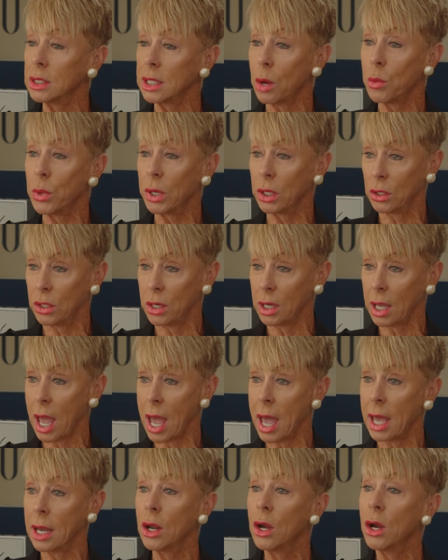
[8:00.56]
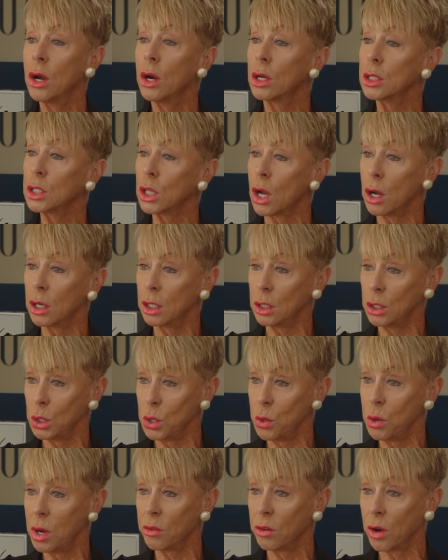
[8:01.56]
I want to look at or talking to
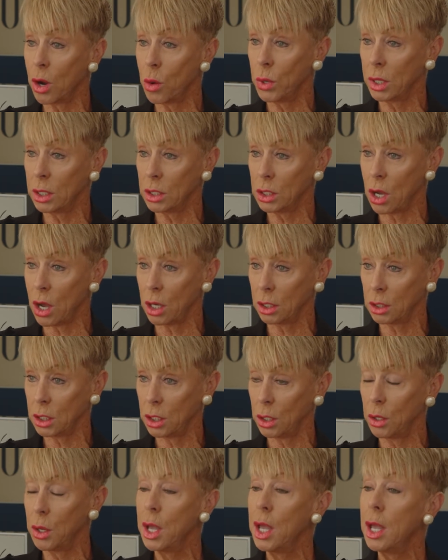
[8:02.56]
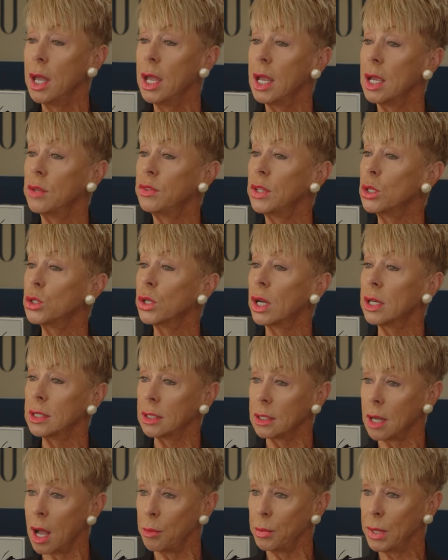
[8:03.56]
whoever I want to talk to. If they try to
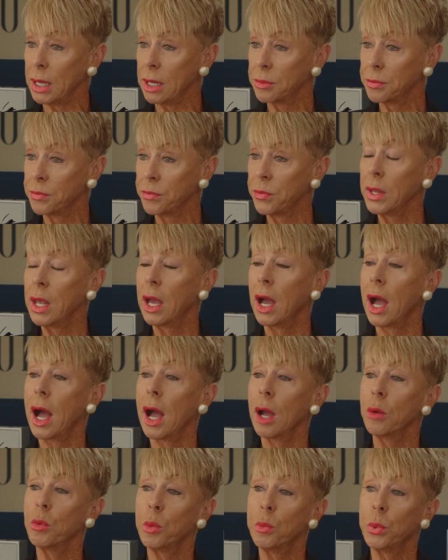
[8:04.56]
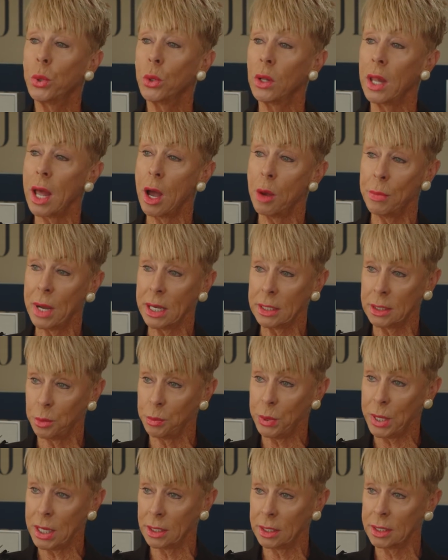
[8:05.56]
stop me, I will pull out my
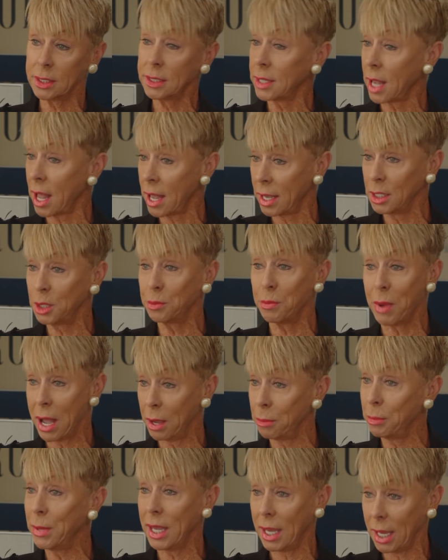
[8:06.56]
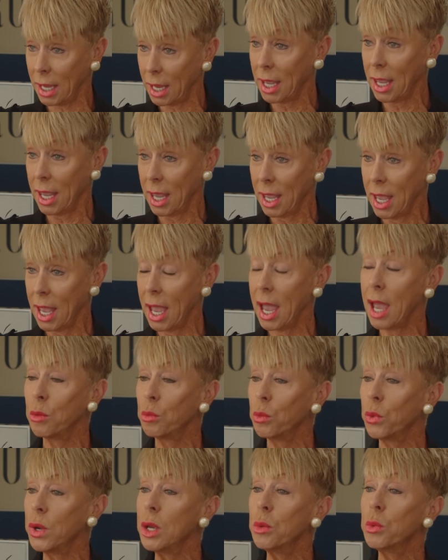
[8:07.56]
subpoena signed by me,
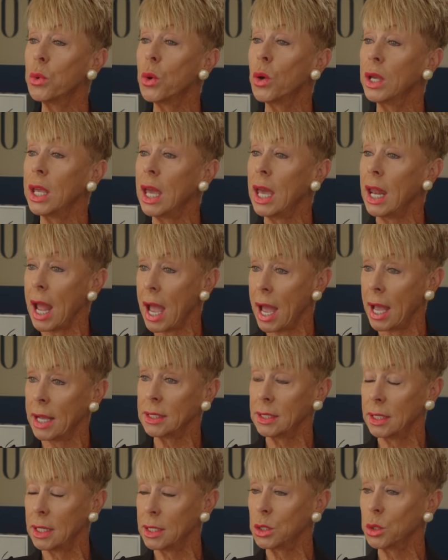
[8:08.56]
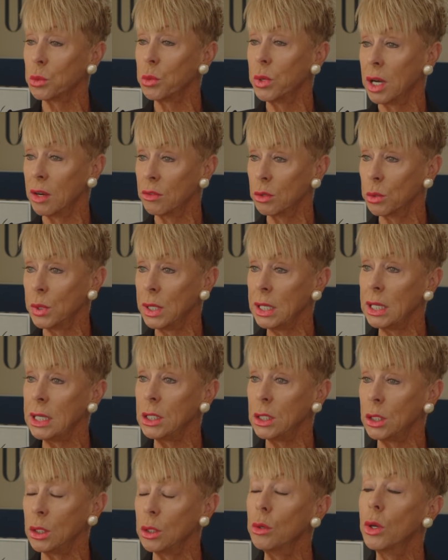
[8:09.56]
and we will get access to whatever we need
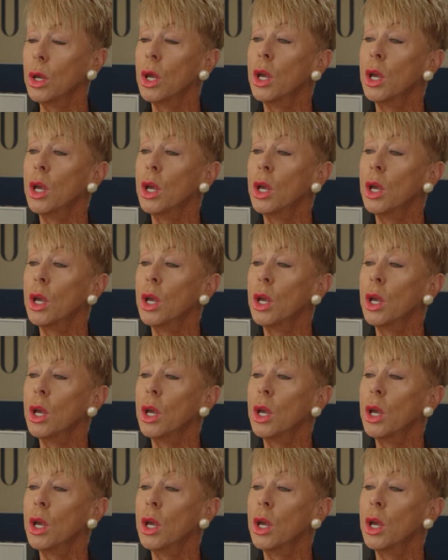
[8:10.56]
to.